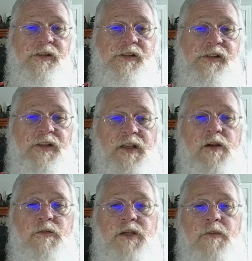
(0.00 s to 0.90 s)
And
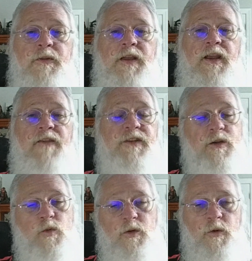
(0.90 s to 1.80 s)
then on top of that, I've
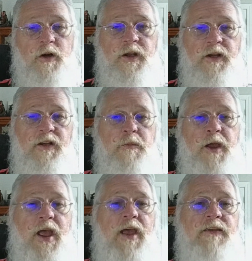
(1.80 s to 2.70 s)
done woodworking in the
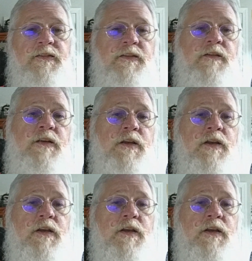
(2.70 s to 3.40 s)
past. And